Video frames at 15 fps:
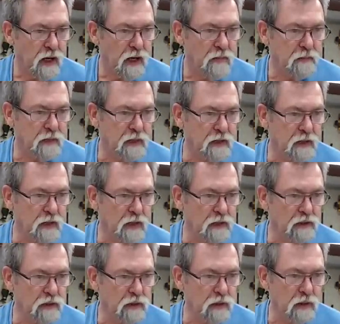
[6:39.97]
I'm going to
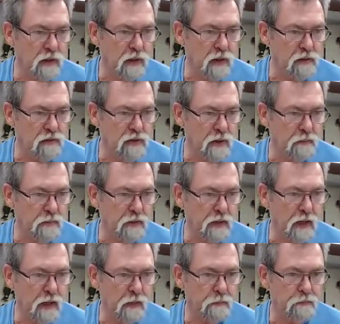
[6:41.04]
go to the close-up
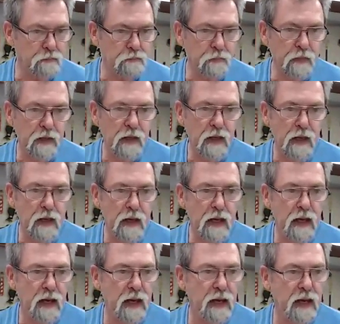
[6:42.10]
cam
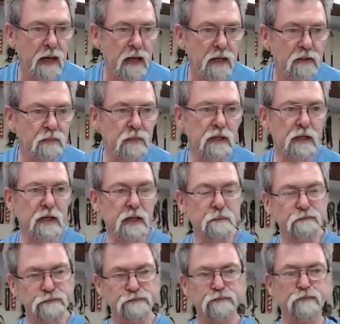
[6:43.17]
and me here,